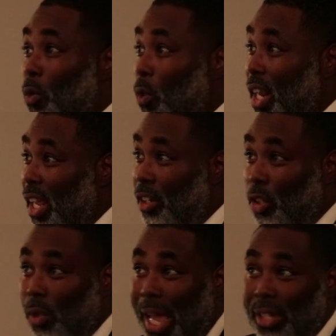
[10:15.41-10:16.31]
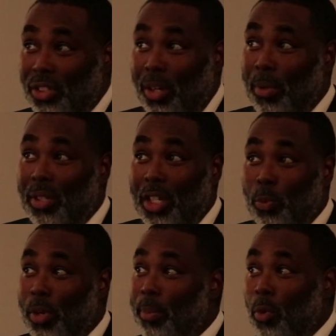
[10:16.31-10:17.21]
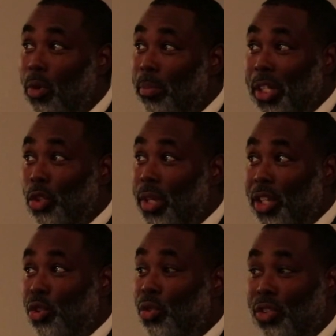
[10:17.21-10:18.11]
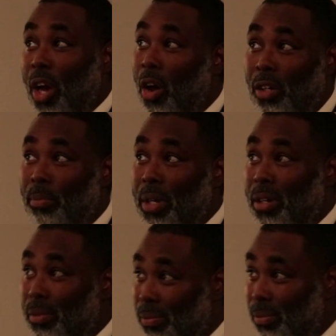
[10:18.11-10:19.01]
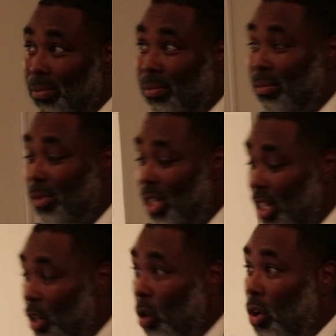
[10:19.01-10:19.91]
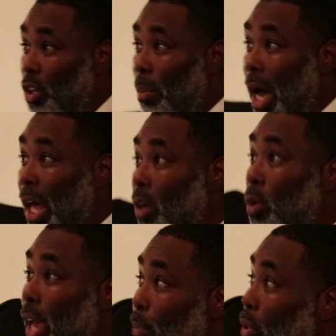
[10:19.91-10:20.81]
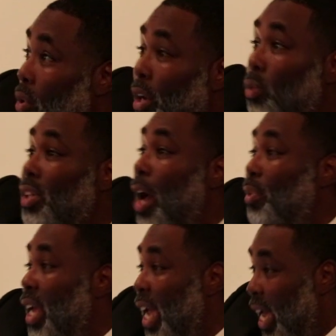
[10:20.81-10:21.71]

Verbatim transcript: We didn't do like some of these people with mental issues, call them up, get the oil bottle and pour it on top of their